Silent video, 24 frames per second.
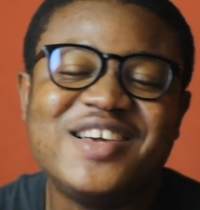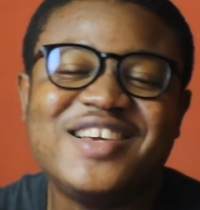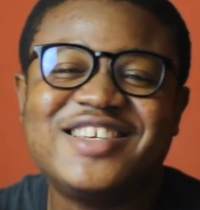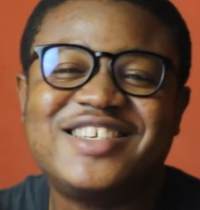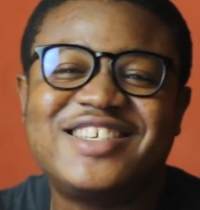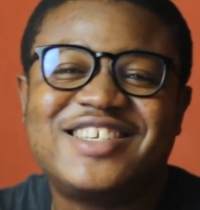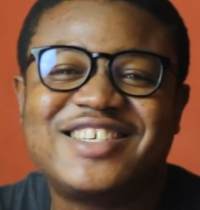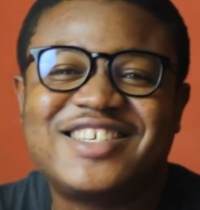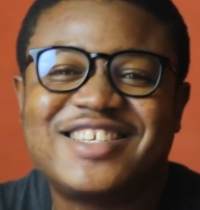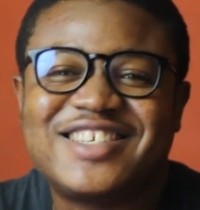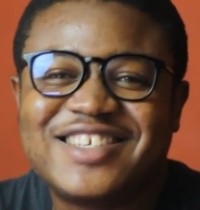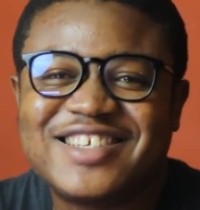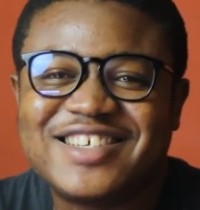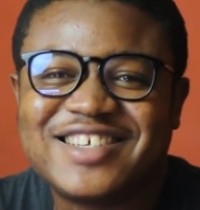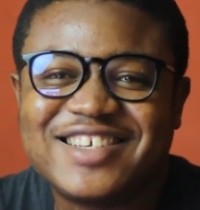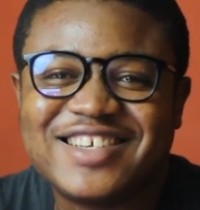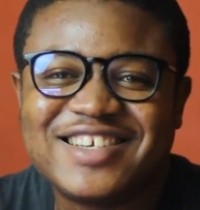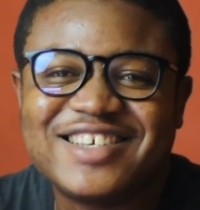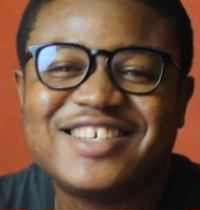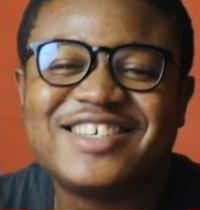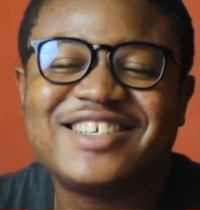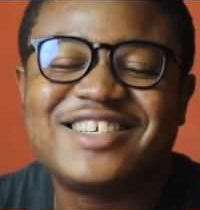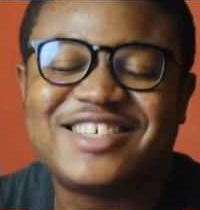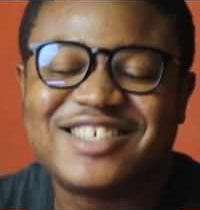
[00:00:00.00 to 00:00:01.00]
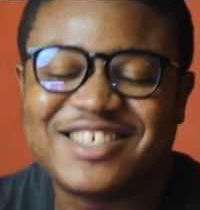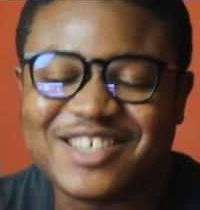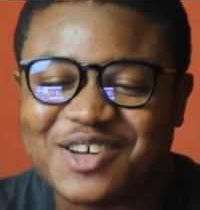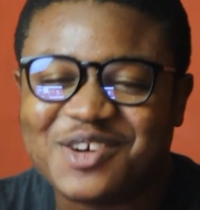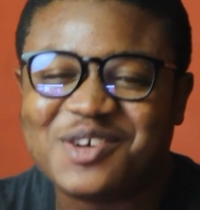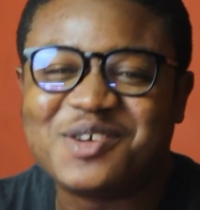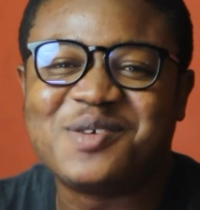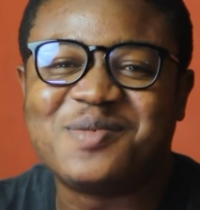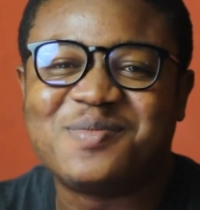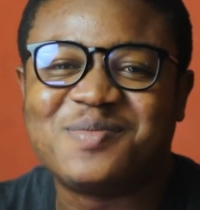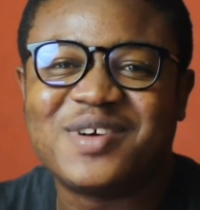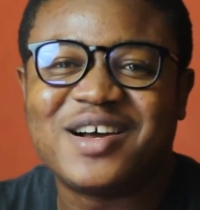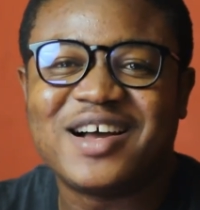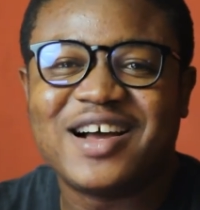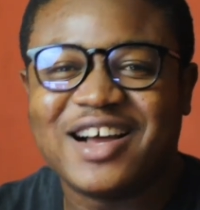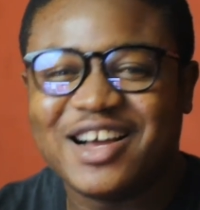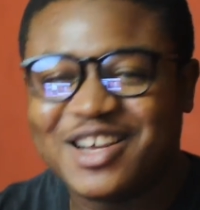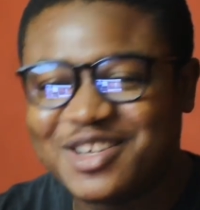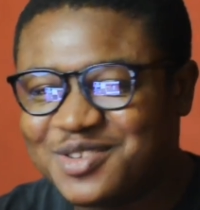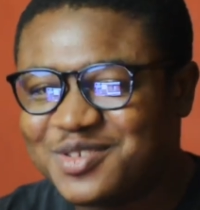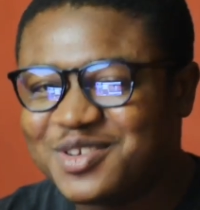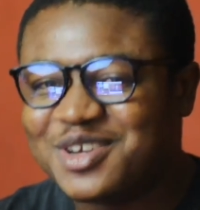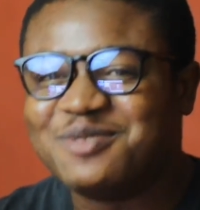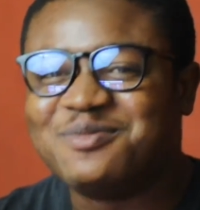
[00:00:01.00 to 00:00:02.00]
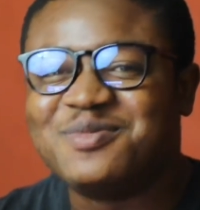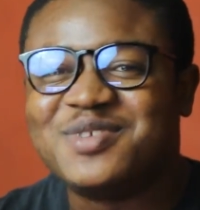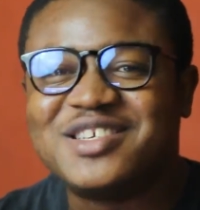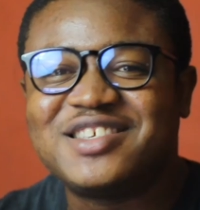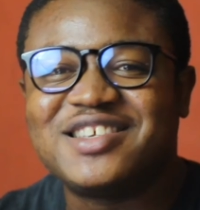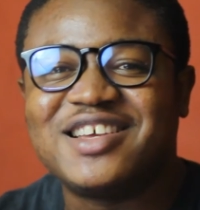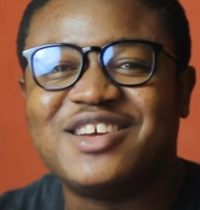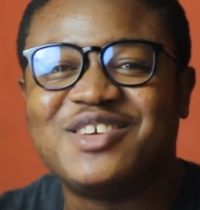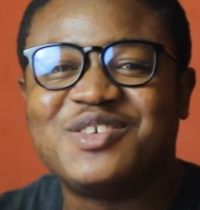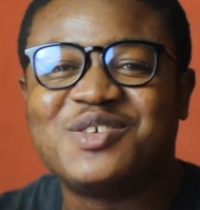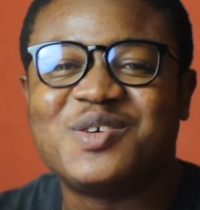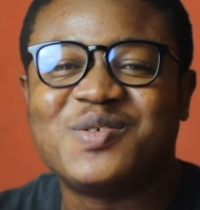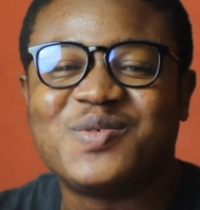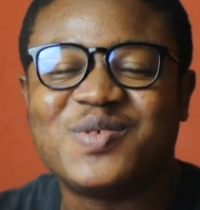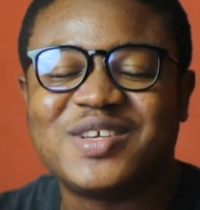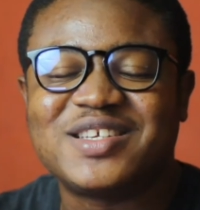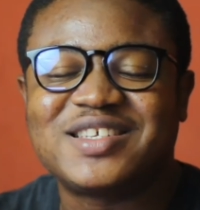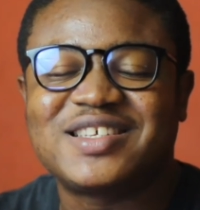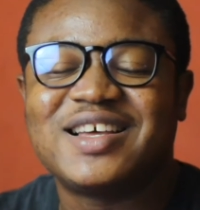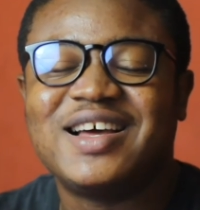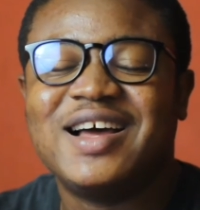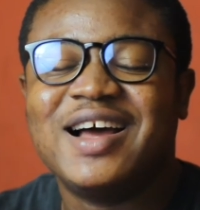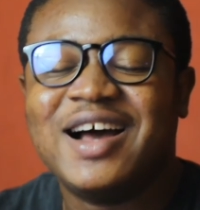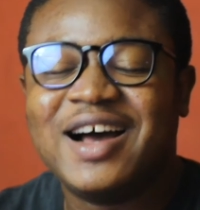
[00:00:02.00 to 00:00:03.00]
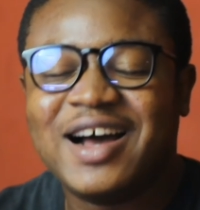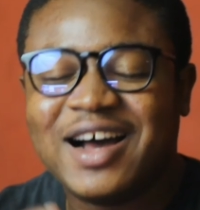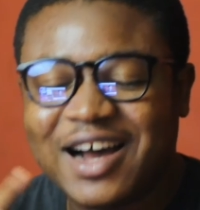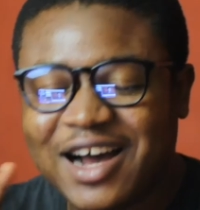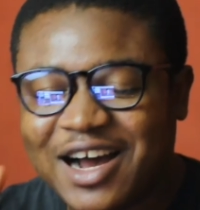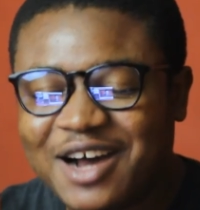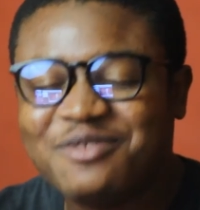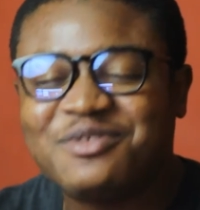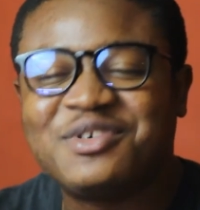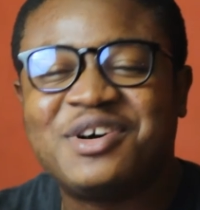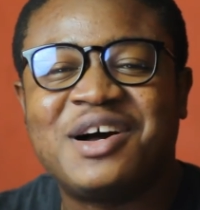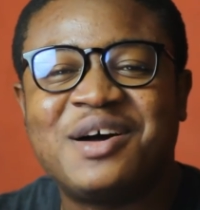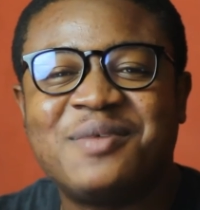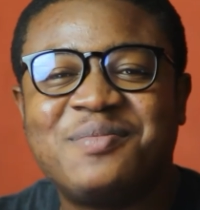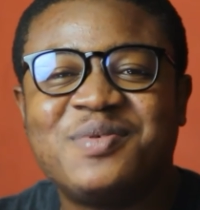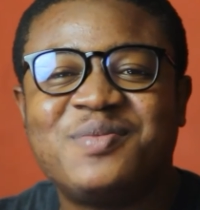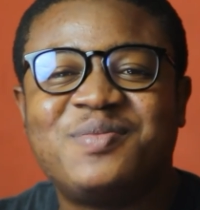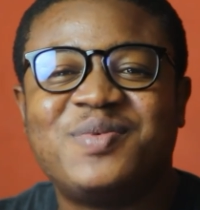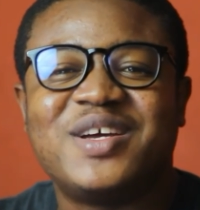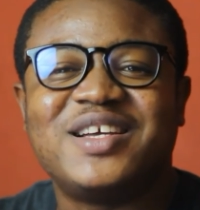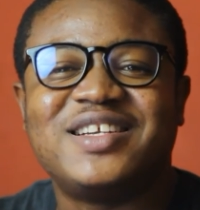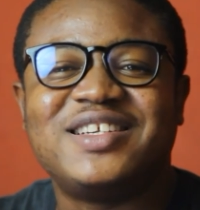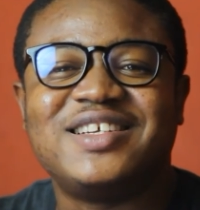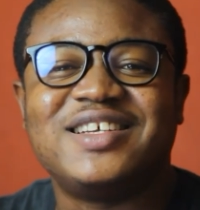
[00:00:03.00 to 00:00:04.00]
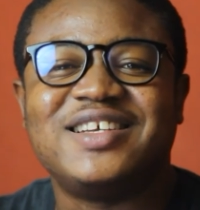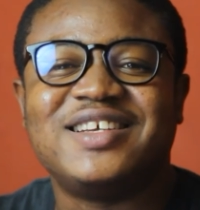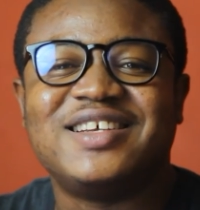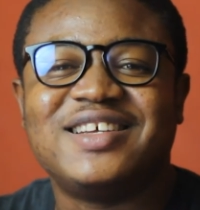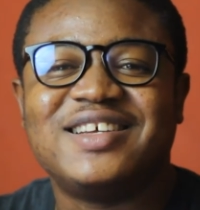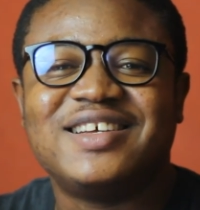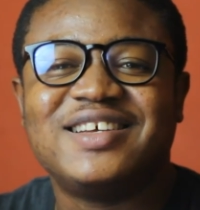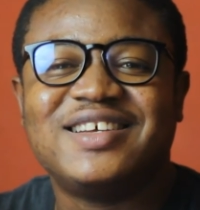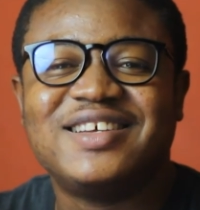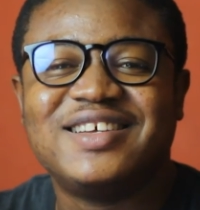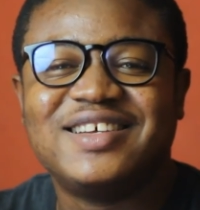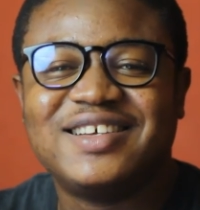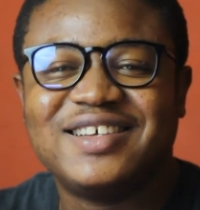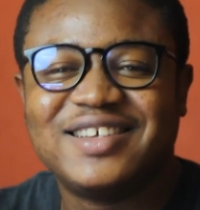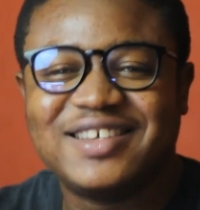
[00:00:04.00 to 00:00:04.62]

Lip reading: Peace. Shalom. As you have been saying always. Have a happy birthday.